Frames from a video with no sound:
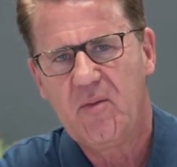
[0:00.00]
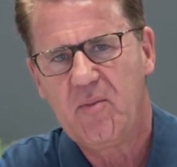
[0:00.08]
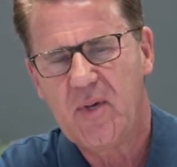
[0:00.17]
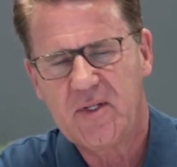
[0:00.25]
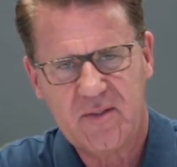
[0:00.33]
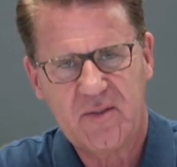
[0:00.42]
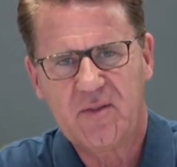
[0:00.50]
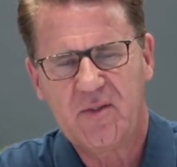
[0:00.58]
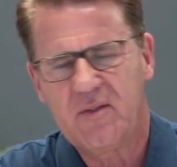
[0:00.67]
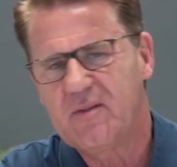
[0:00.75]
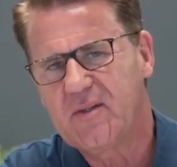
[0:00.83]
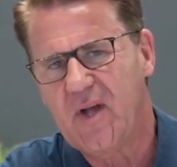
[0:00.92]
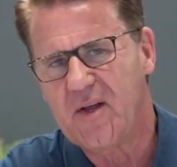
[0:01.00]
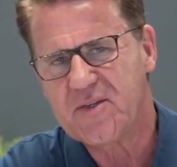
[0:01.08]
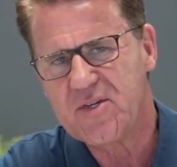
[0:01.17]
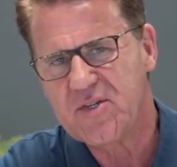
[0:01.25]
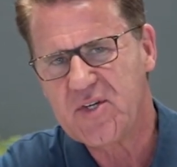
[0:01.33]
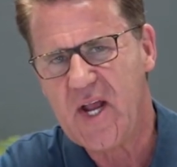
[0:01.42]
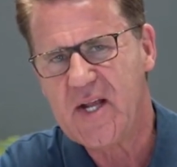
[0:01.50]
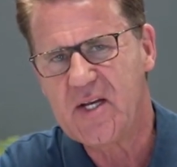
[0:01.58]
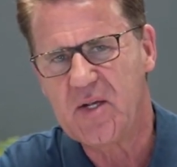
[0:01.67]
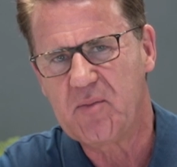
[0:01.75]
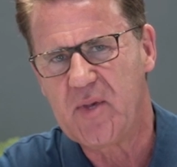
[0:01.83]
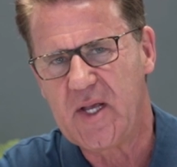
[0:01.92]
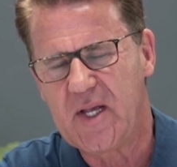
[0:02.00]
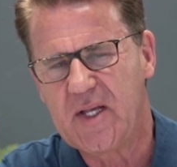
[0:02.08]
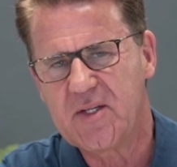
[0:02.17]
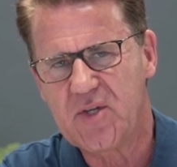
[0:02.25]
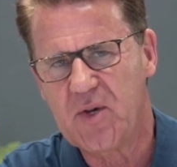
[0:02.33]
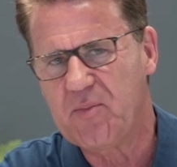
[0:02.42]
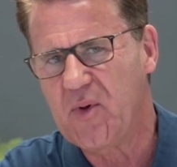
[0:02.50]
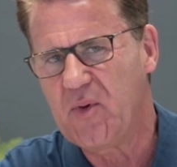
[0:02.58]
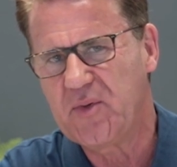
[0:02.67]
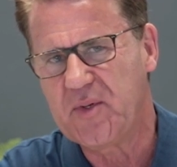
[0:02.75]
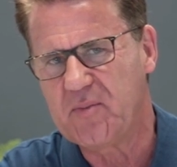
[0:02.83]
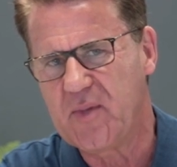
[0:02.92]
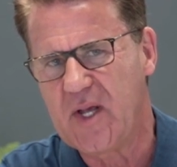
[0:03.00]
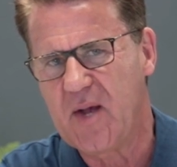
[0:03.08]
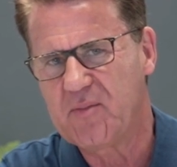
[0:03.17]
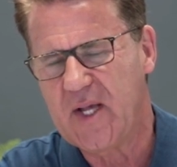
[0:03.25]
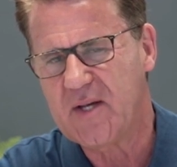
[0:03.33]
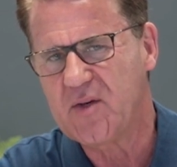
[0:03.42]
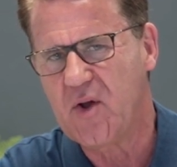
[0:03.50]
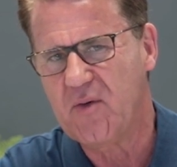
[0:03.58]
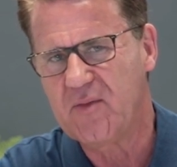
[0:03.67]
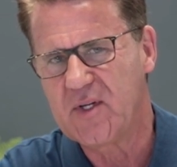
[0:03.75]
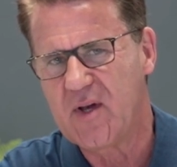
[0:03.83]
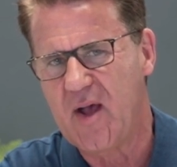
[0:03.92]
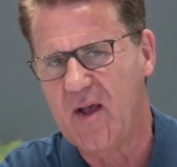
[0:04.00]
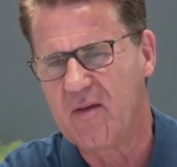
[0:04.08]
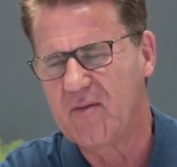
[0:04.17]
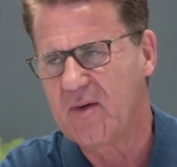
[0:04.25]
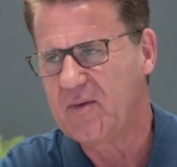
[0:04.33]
but God's sustaining me, He's upholding me, I'm getting on with life.